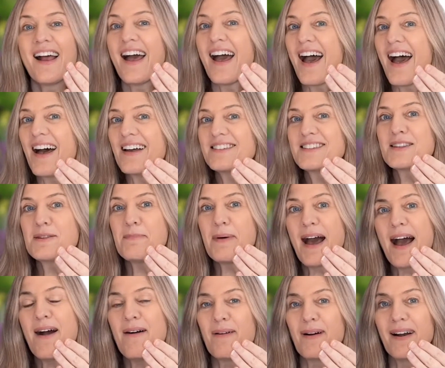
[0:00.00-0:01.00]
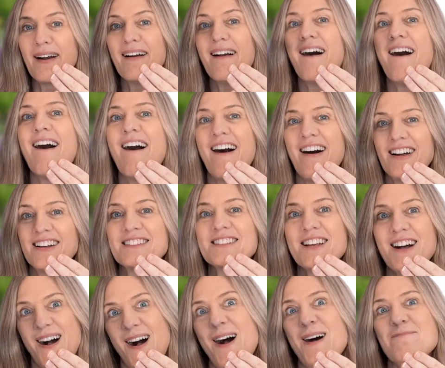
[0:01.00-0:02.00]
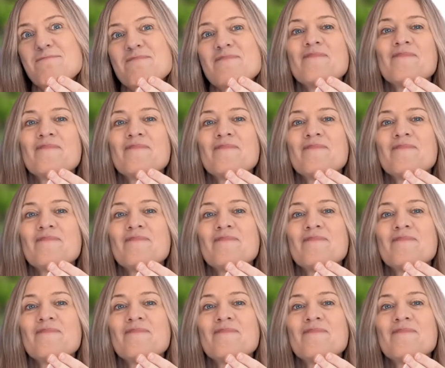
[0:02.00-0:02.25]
has the power on top.